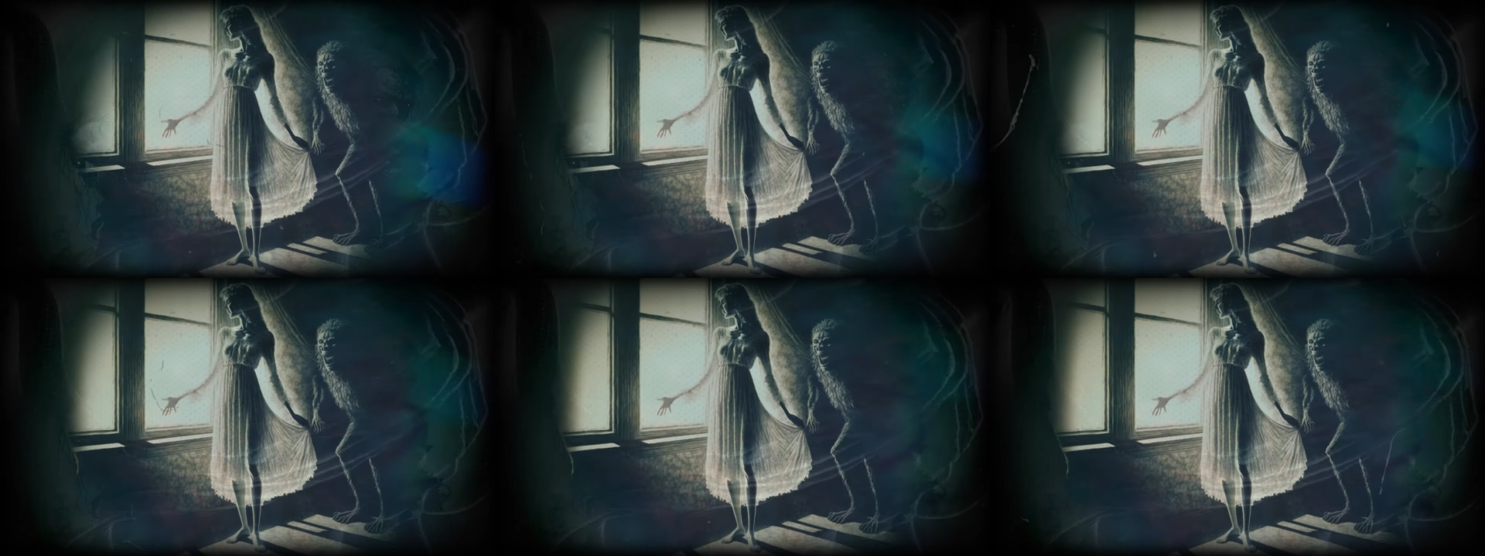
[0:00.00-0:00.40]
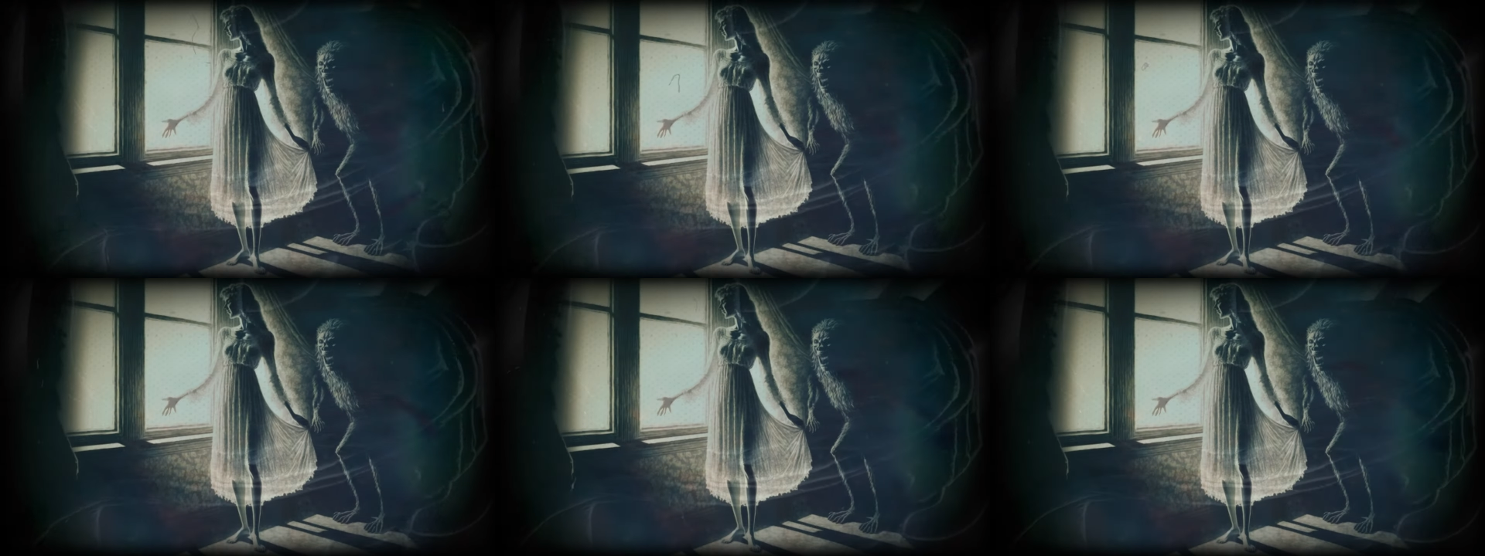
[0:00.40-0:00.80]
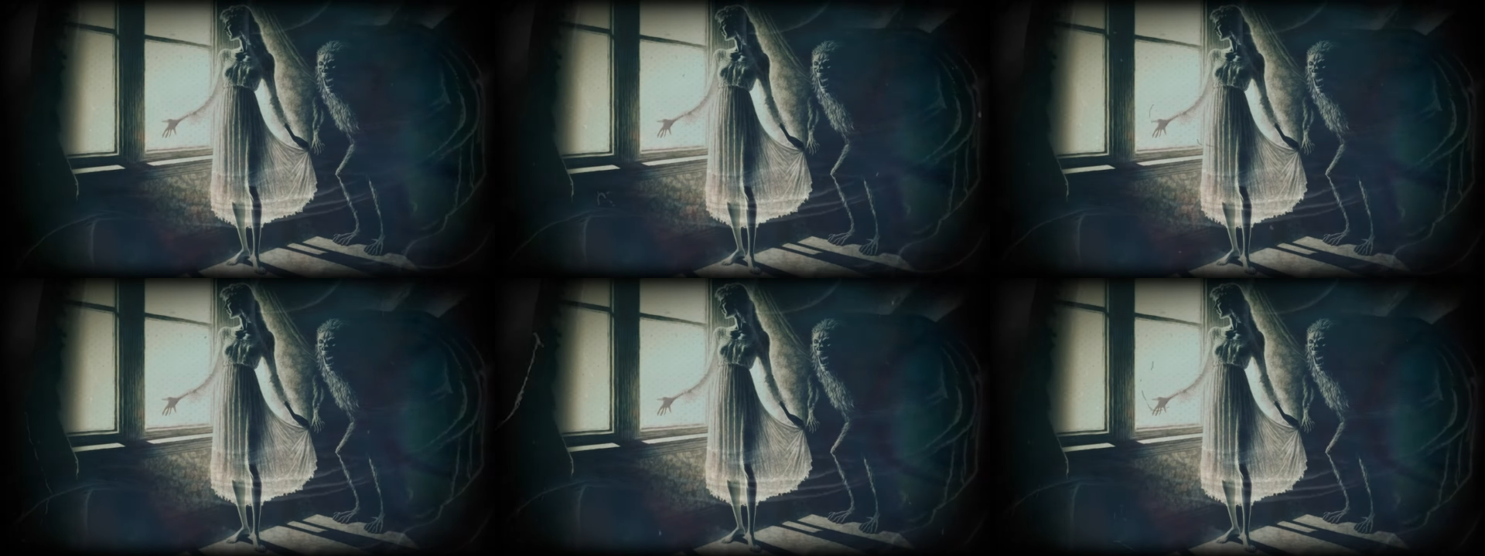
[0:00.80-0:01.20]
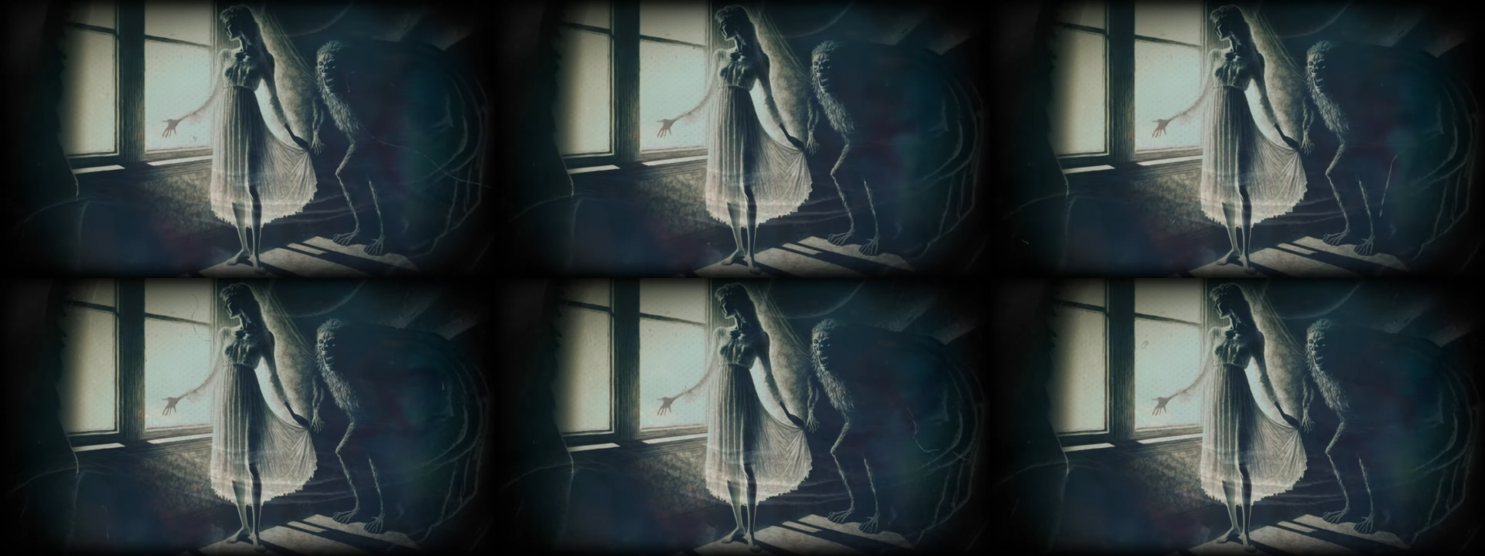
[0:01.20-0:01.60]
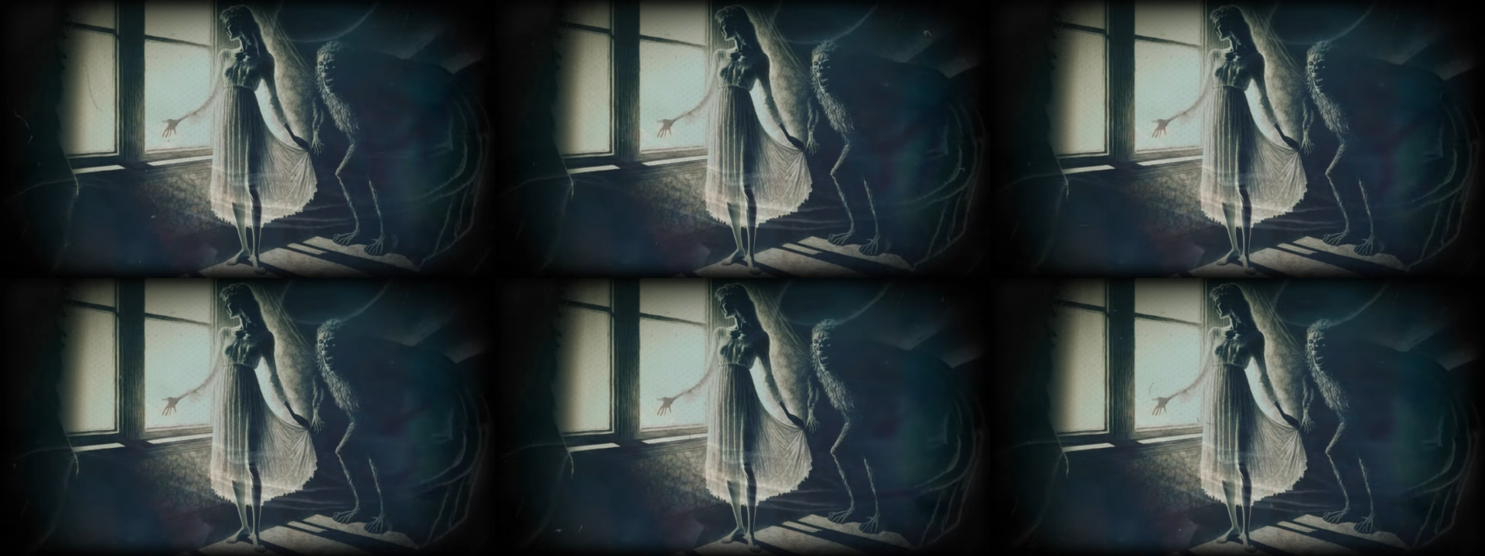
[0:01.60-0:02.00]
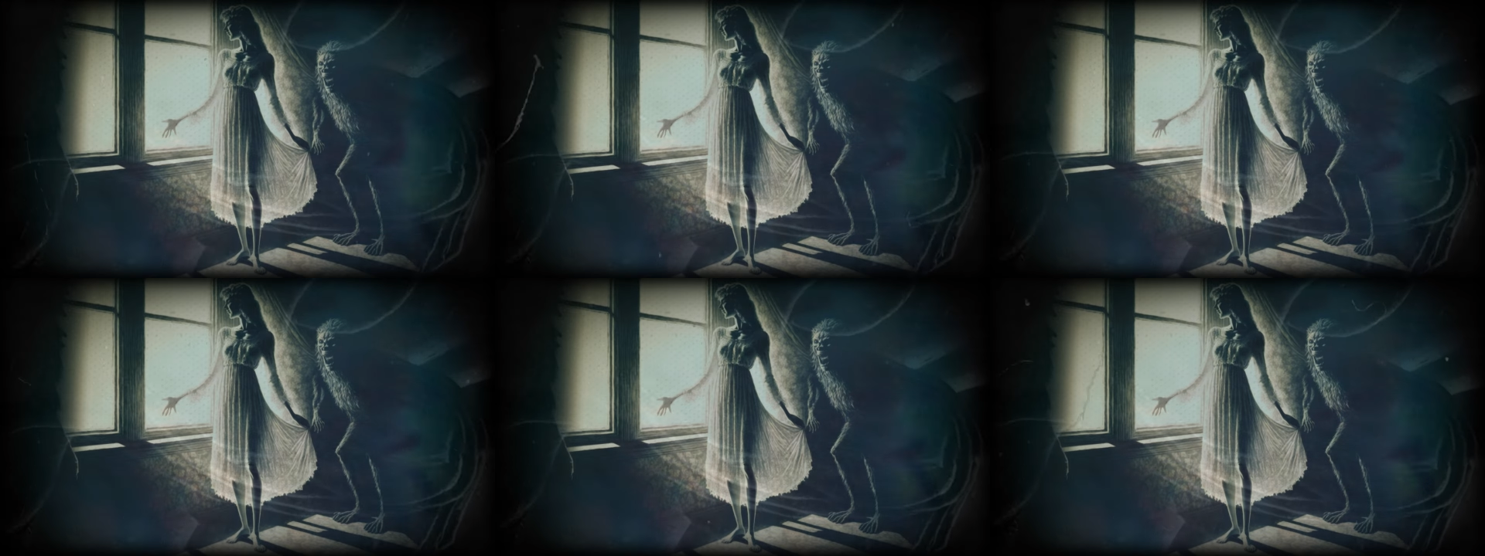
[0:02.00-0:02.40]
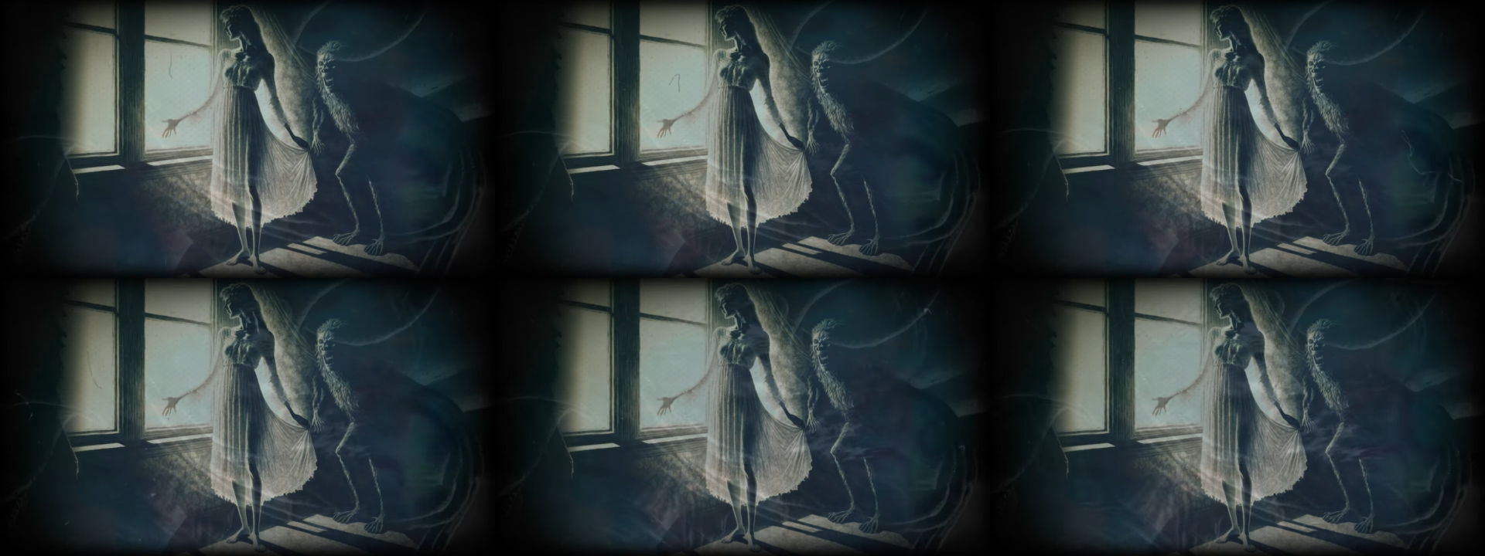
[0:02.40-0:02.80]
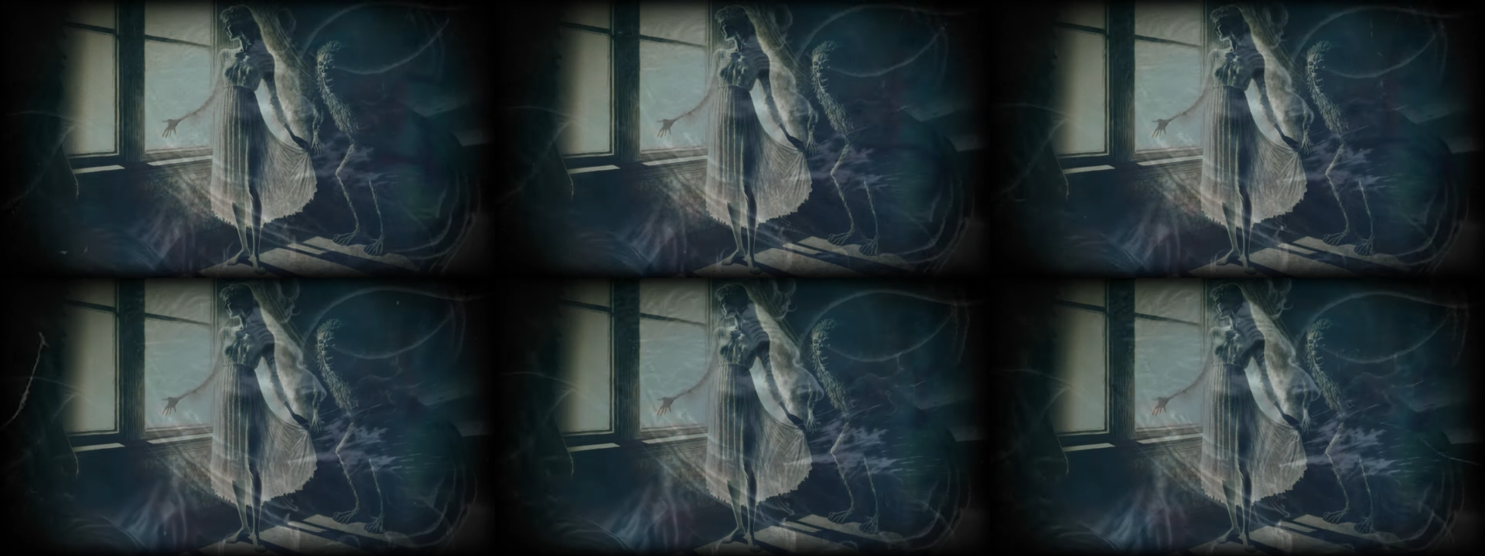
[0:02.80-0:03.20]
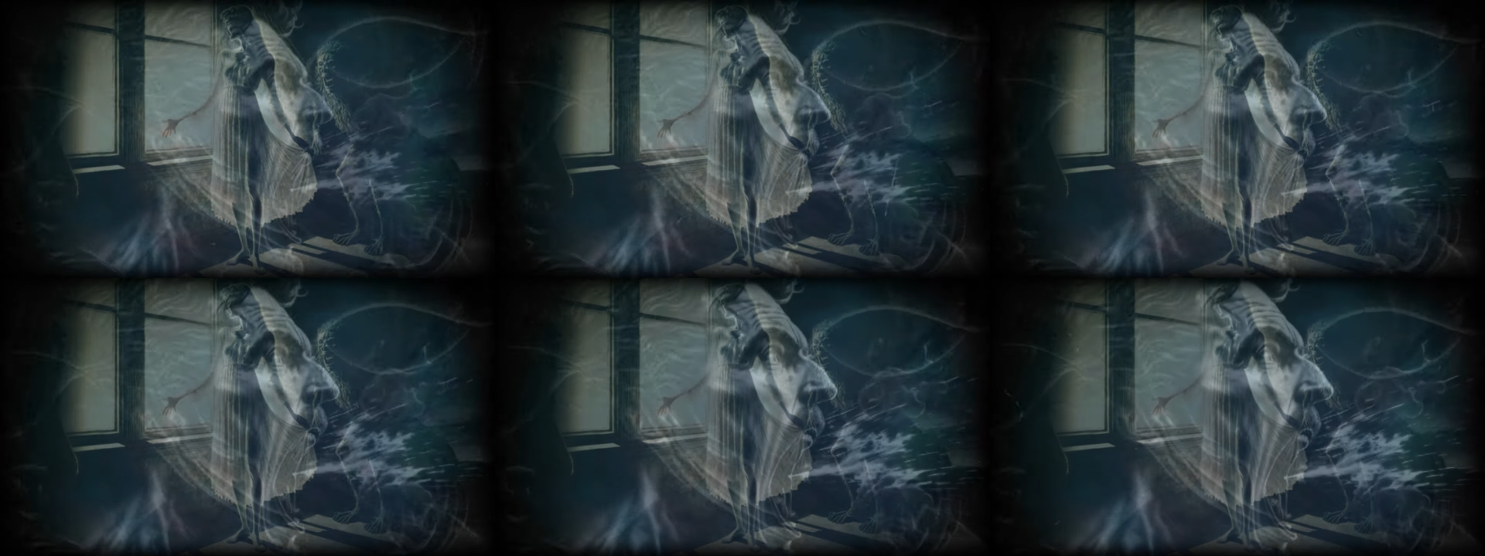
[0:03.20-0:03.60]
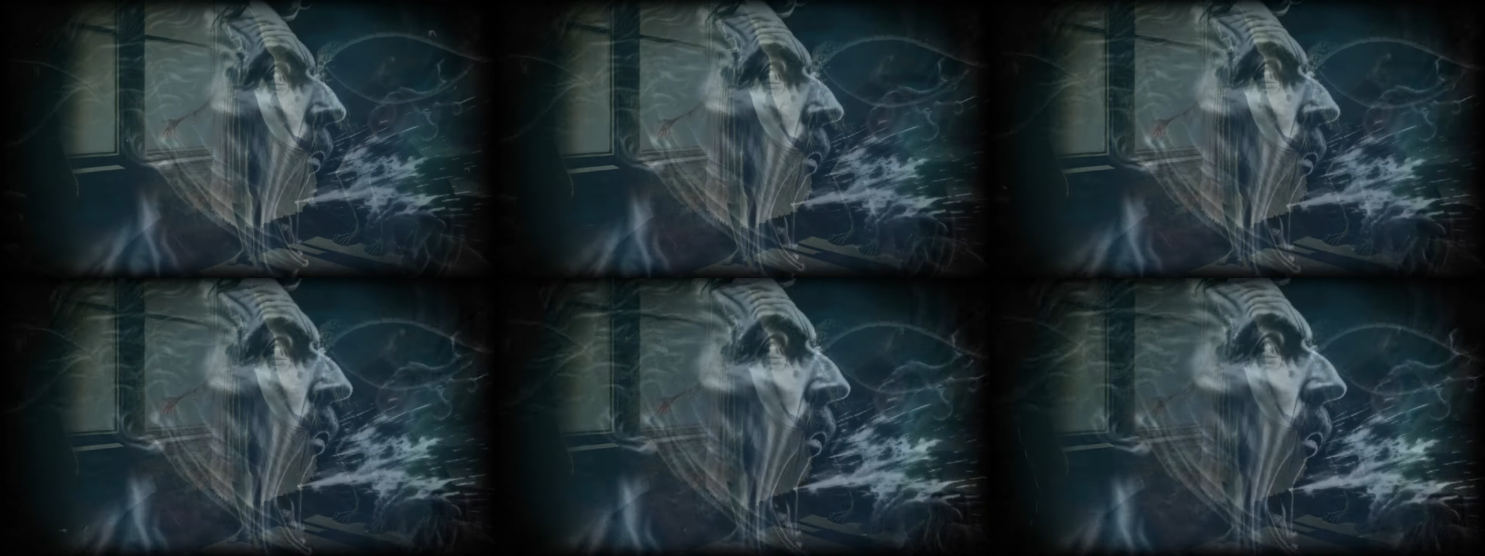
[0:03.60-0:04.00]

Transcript: No face is visible, so there are no lips to read.